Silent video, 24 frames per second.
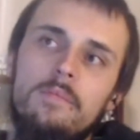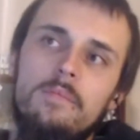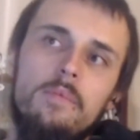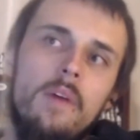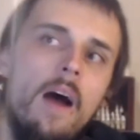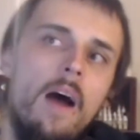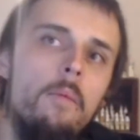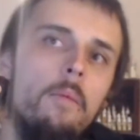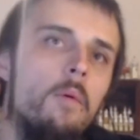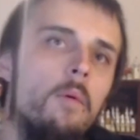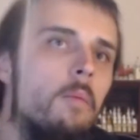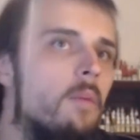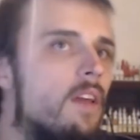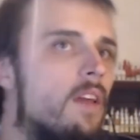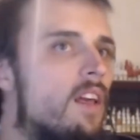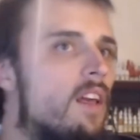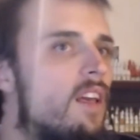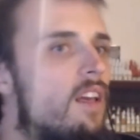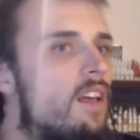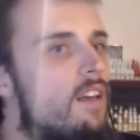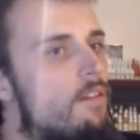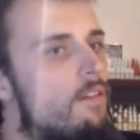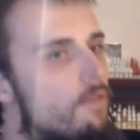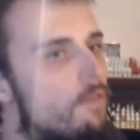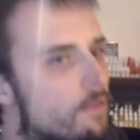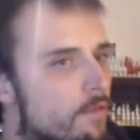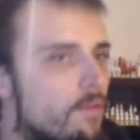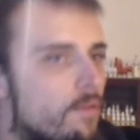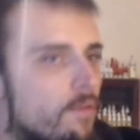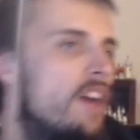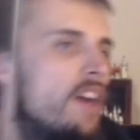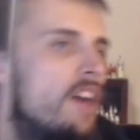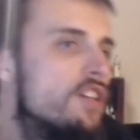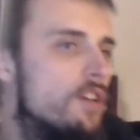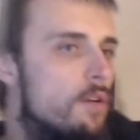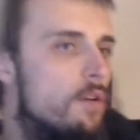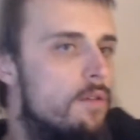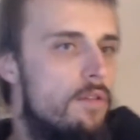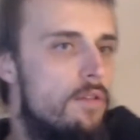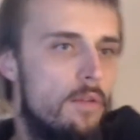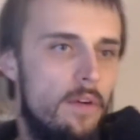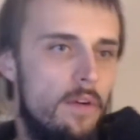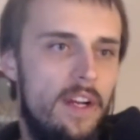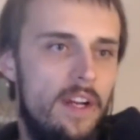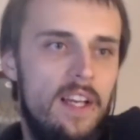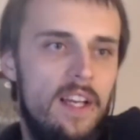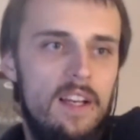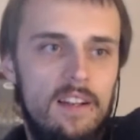probably Fresh
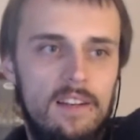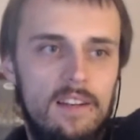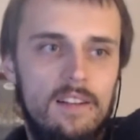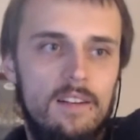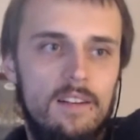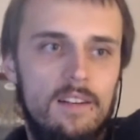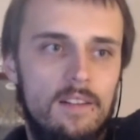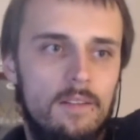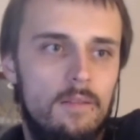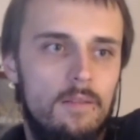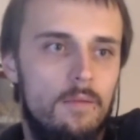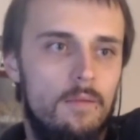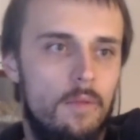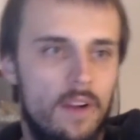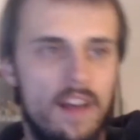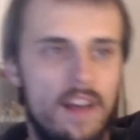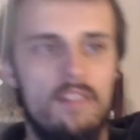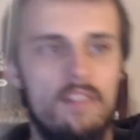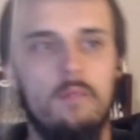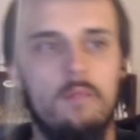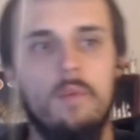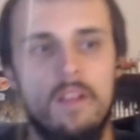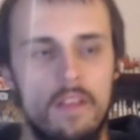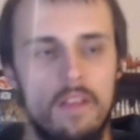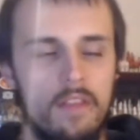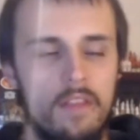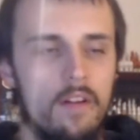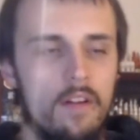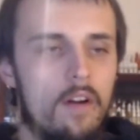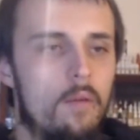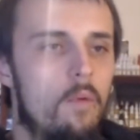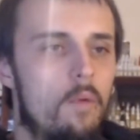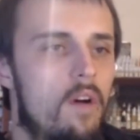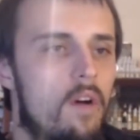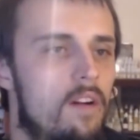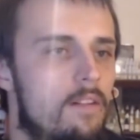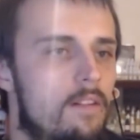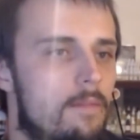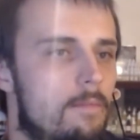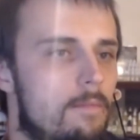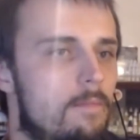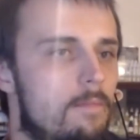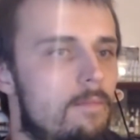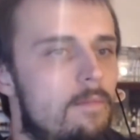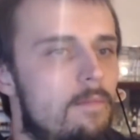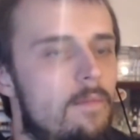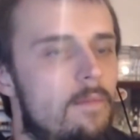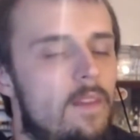03 would have to be the third one.
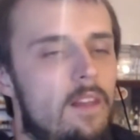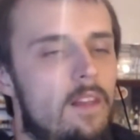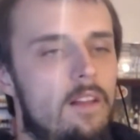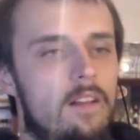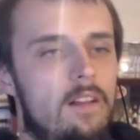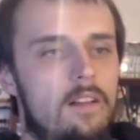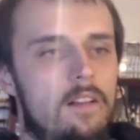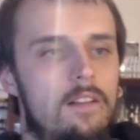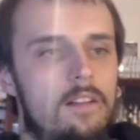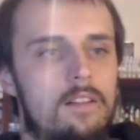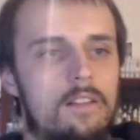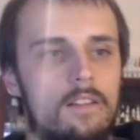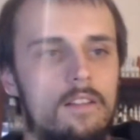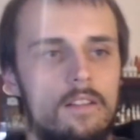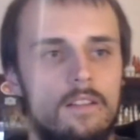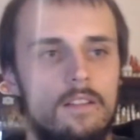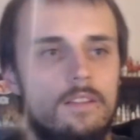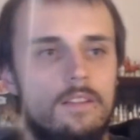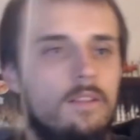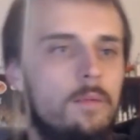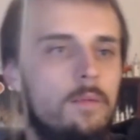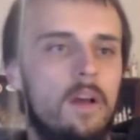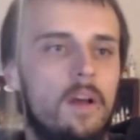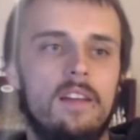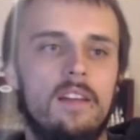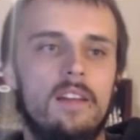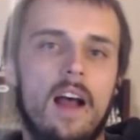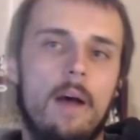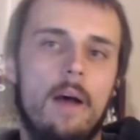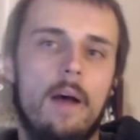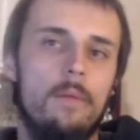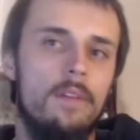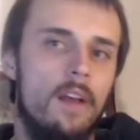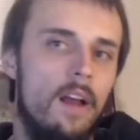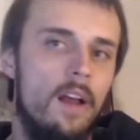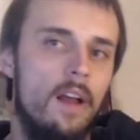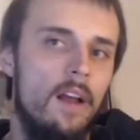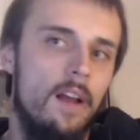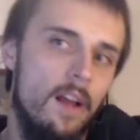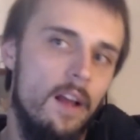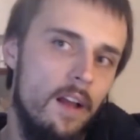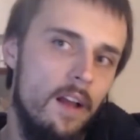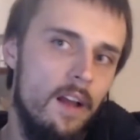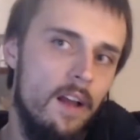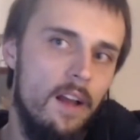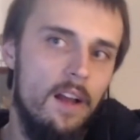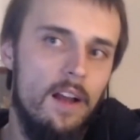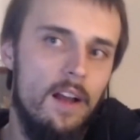Just because
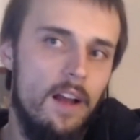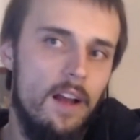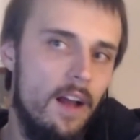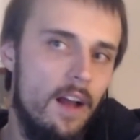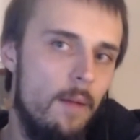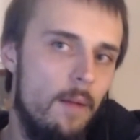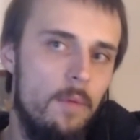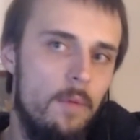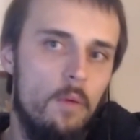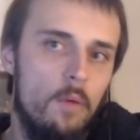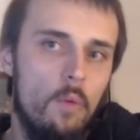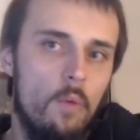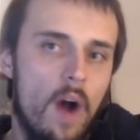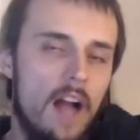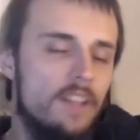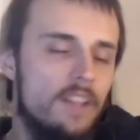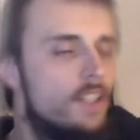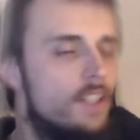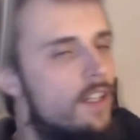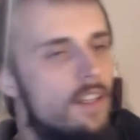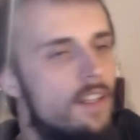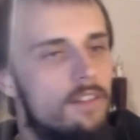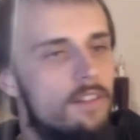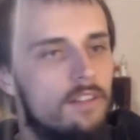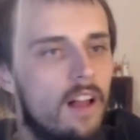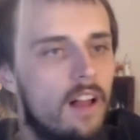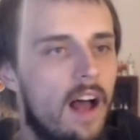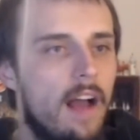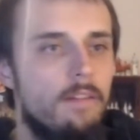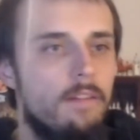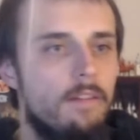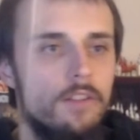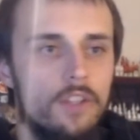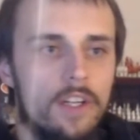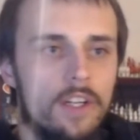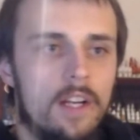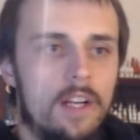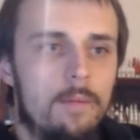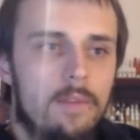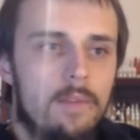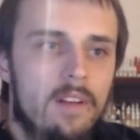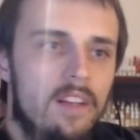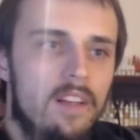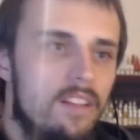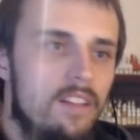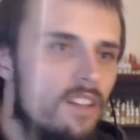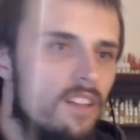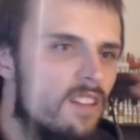I've been watching his live streams, and he
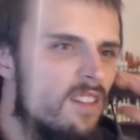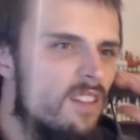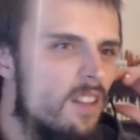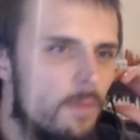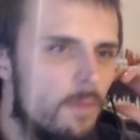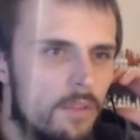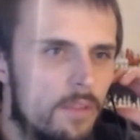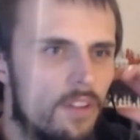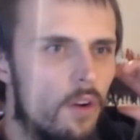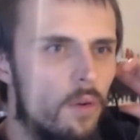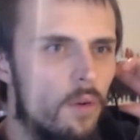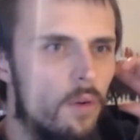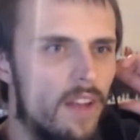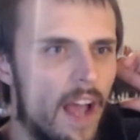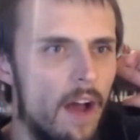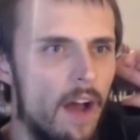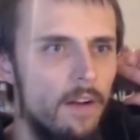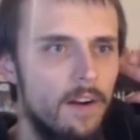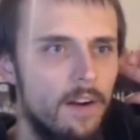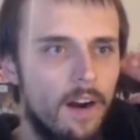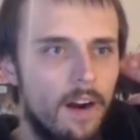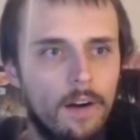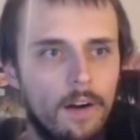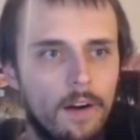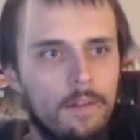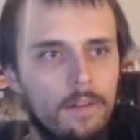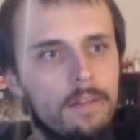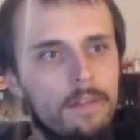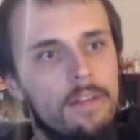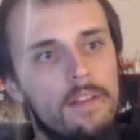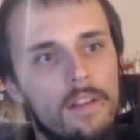just seems so down to earth.